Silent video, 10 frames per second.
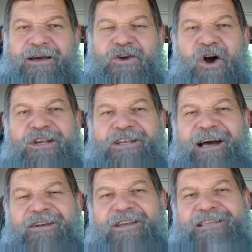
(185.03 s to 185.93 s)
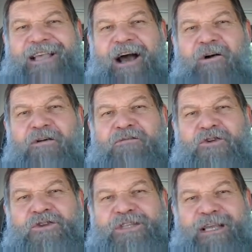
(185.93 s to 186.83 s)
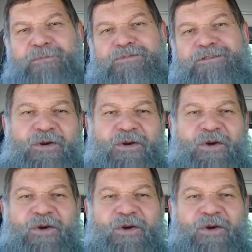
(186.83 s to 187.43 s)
God directs our footsteps.